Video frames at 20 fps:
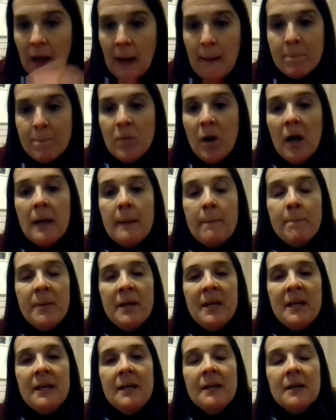It might
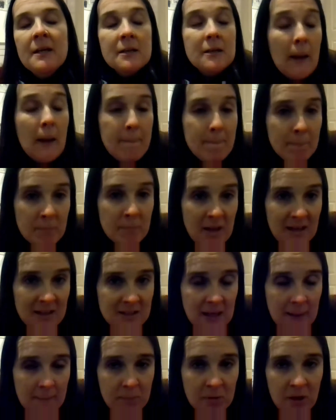be, like the
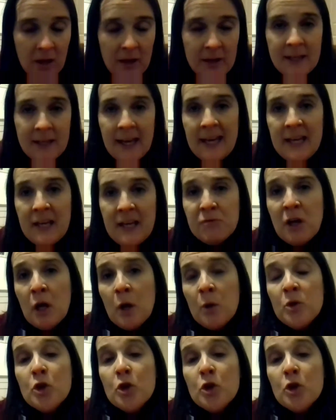example I gave,